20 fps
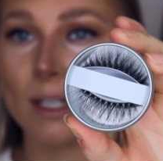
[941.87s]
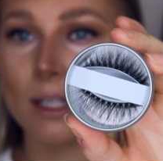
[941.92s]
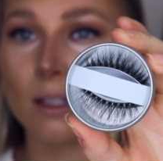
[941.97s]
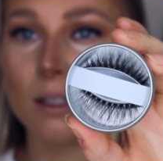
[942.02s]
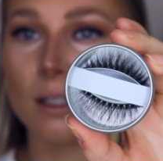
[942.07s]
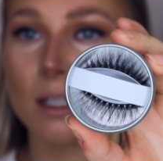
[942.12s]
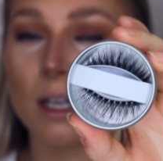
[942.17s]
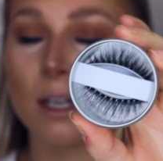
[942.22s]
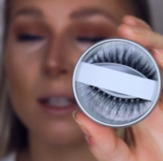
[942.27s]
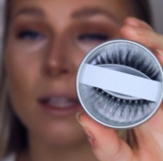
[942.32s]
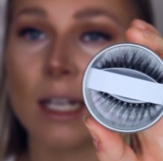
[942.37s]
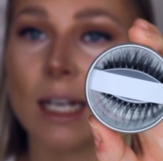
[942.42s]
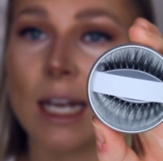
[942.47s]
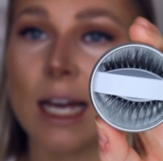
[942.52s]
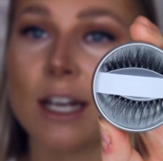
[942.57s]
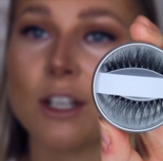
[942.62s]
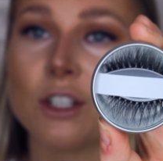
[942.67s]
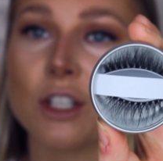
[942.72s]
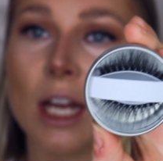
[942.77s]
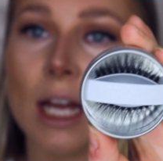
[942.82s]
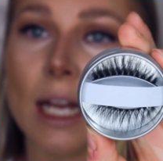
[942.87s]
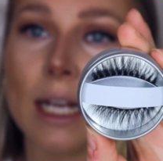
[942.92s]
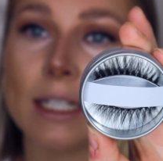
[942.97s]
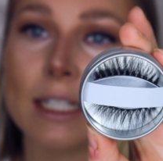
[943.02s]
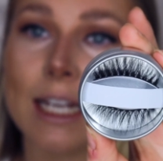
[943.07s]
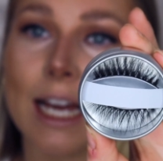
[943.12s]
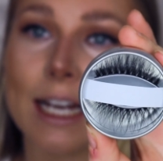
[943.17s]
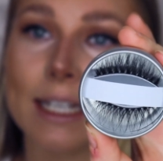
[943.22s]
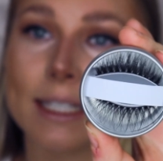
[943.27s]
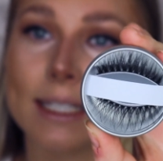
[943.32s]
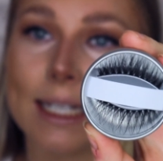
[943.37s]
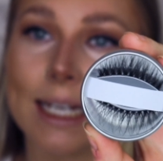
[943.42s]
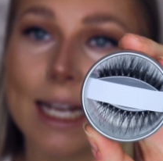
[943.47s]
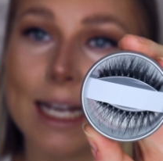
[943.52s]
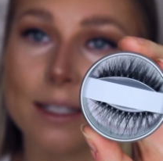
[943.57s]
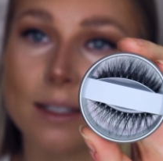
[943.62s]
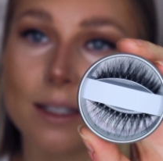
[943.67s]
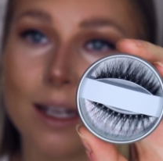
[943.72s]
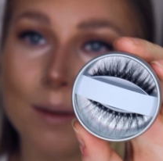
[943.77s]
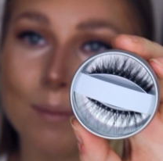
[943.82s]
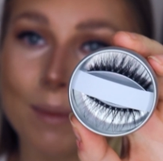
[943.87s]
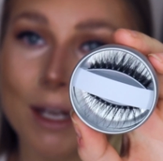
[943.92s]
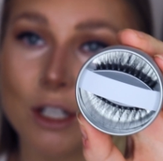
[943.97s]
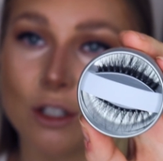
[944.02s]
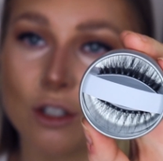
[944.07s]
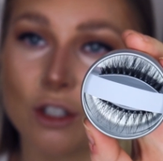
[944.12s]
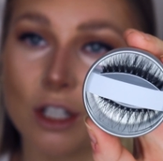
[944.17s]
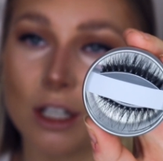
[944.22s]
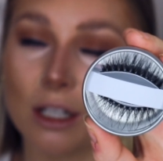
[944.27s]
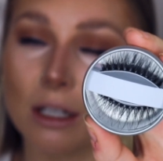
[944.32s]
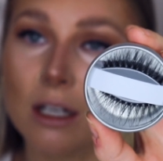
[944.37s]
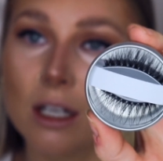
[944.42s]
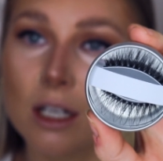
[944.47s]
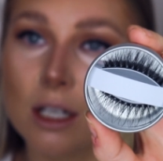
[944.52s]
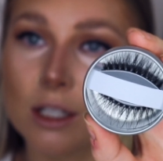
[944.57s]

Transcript: than the other lash and has less dimension,